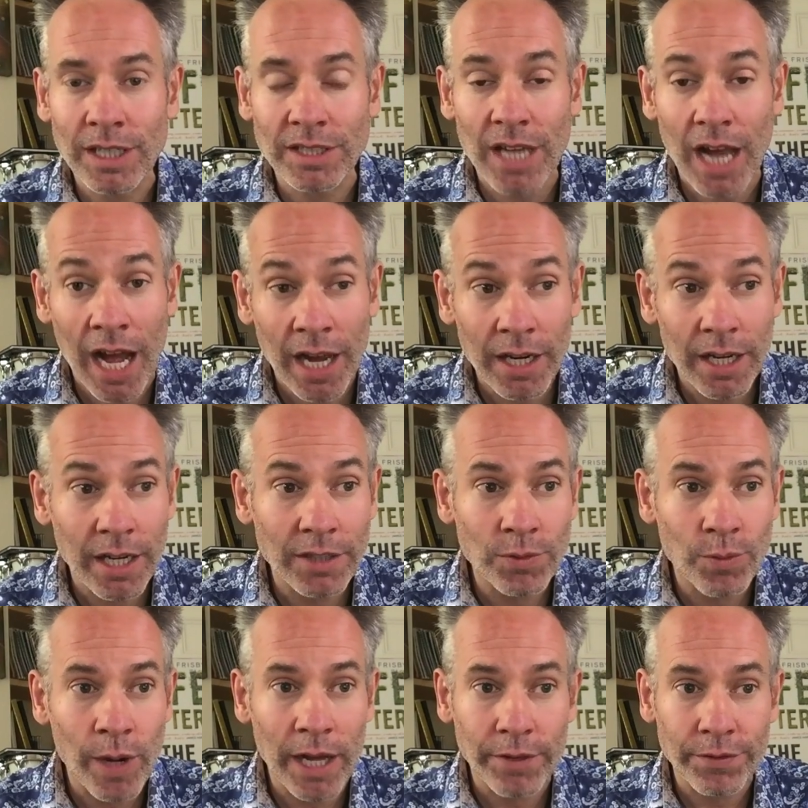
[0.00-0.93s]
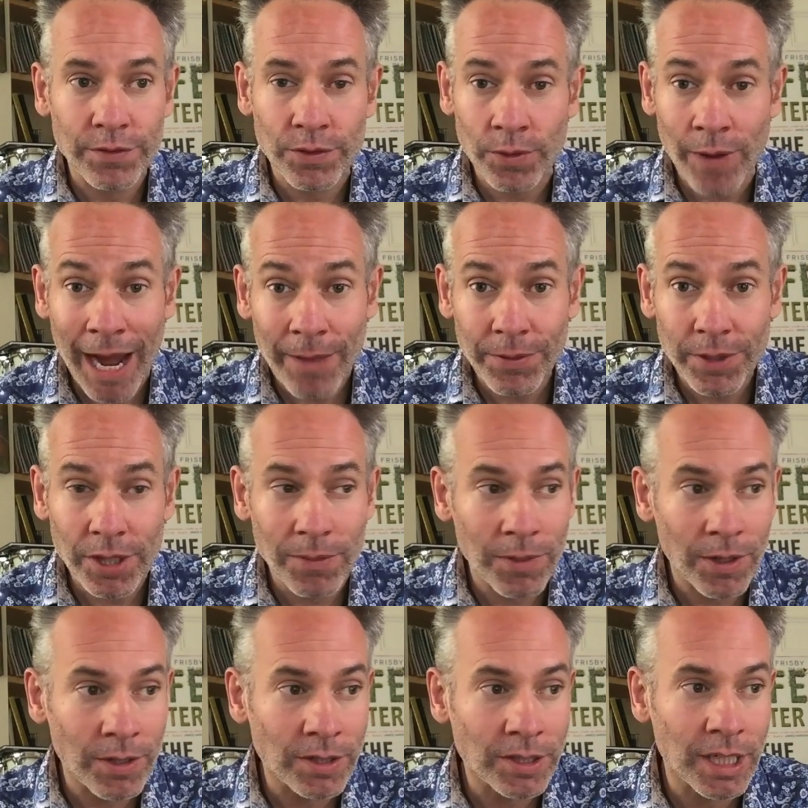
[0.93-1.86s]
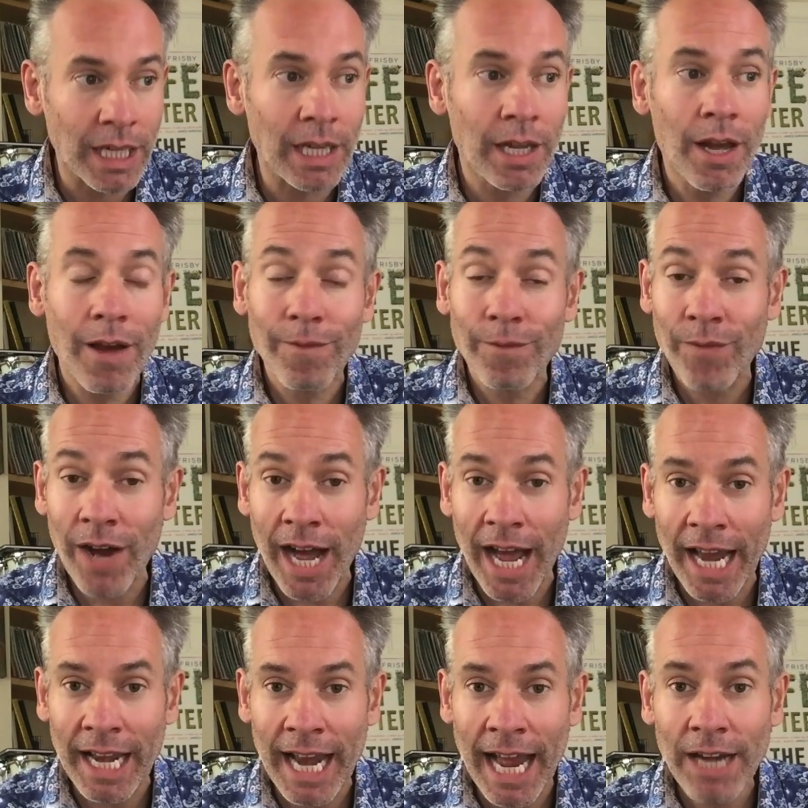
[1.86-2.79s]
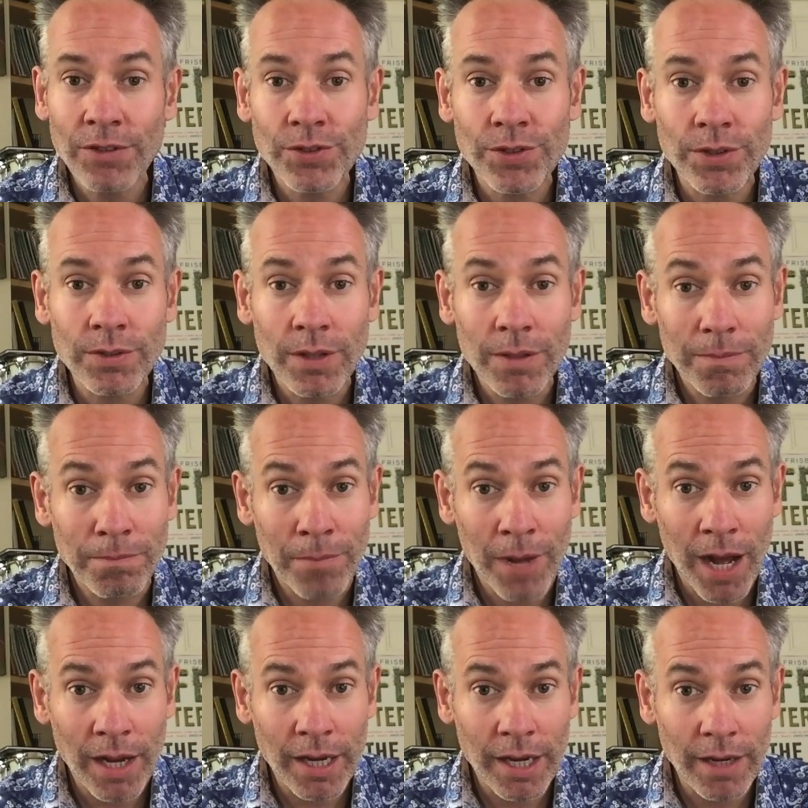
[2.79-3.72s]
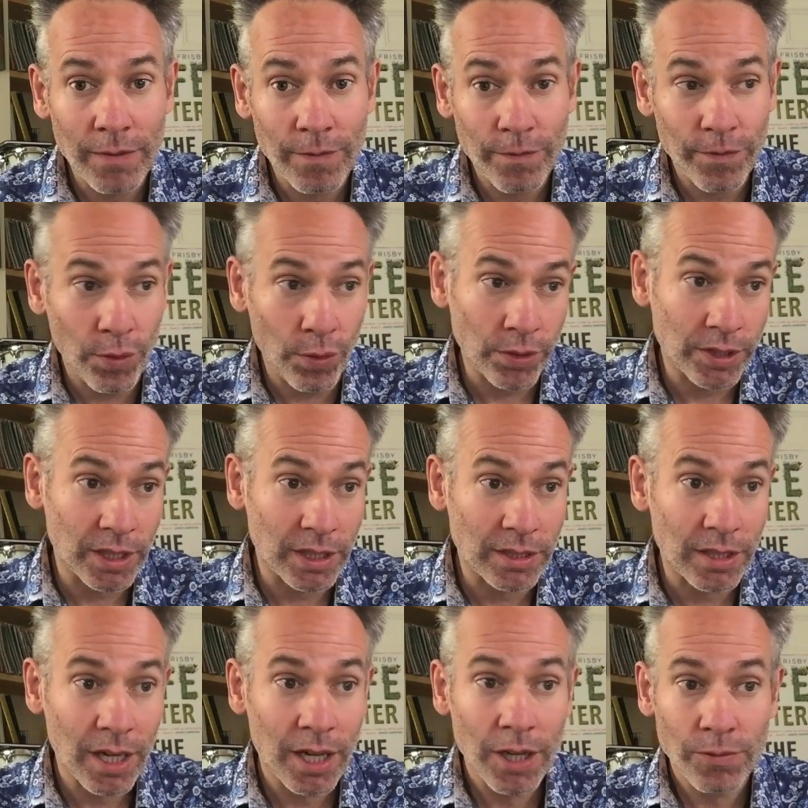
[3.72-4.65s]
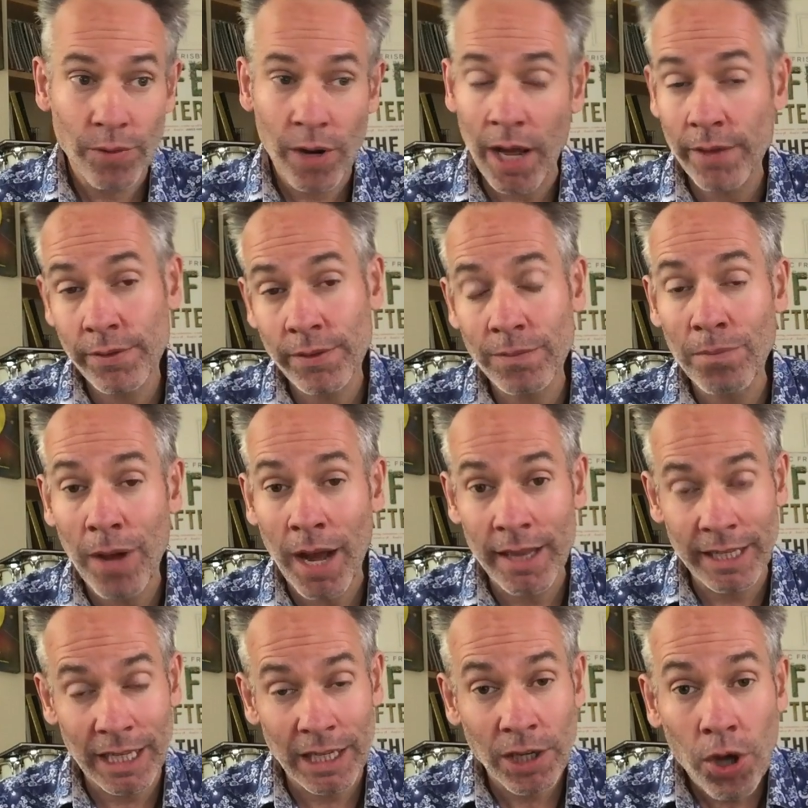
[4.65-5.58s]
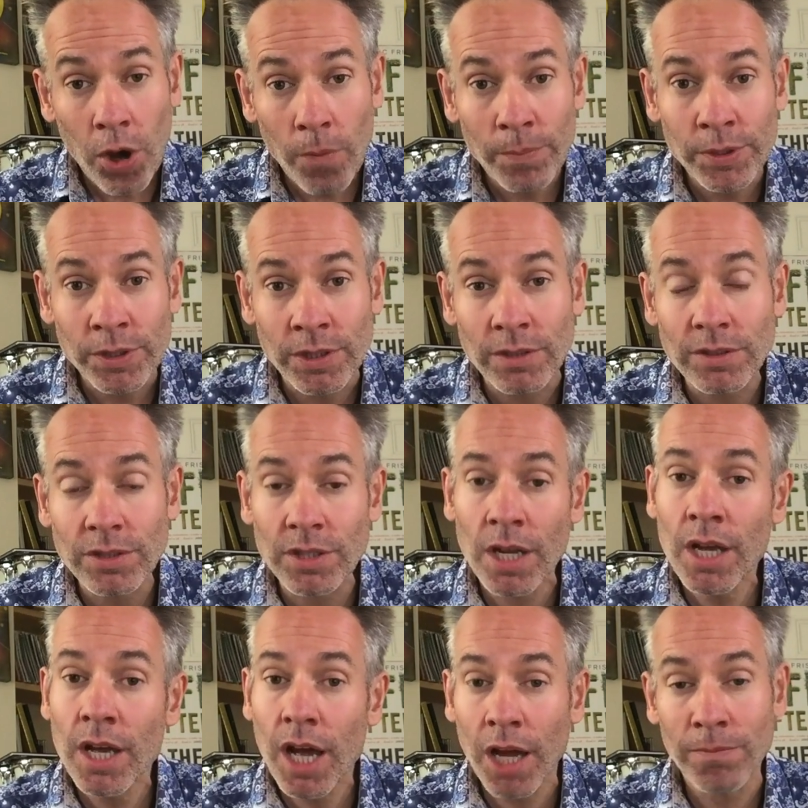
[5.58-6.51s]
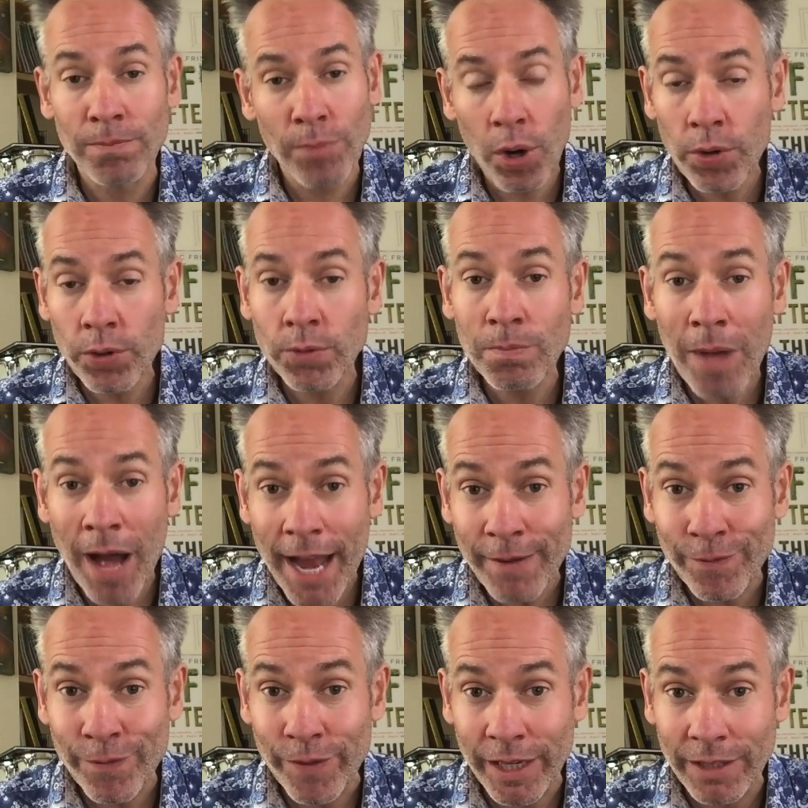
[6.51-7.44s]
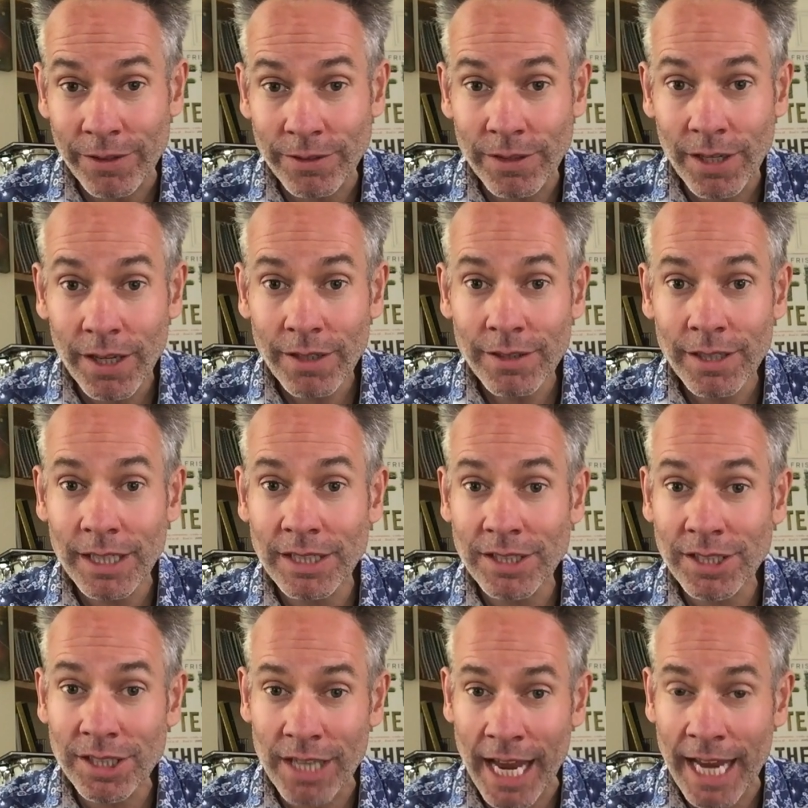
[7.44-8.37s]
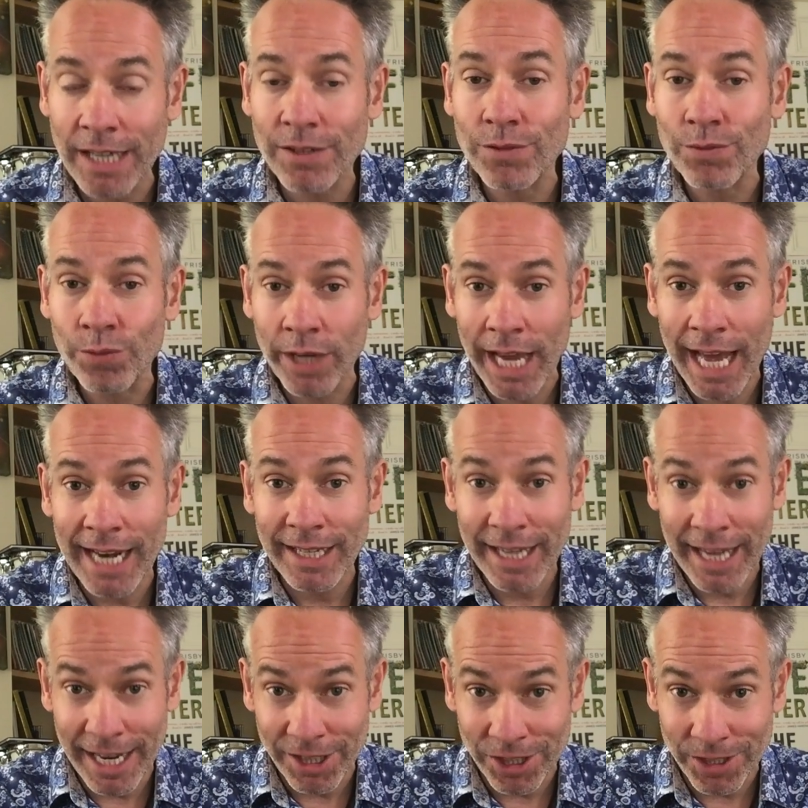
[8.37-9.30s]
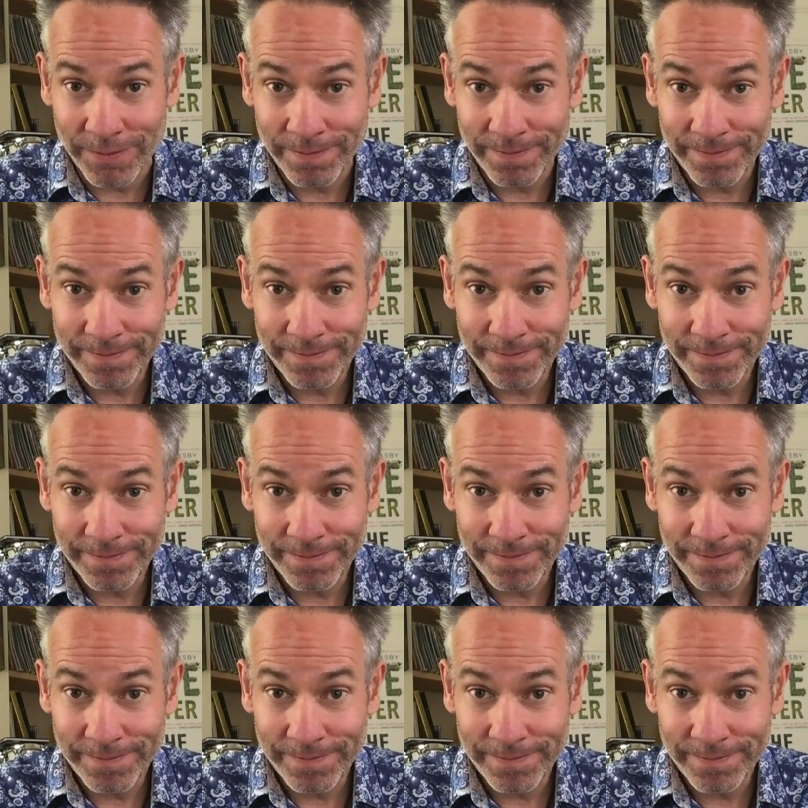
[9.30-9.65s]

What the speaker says: this unearned wealth throughout the community via natural market forces, rather than by the incompetence and moral minefield that is state reallocation.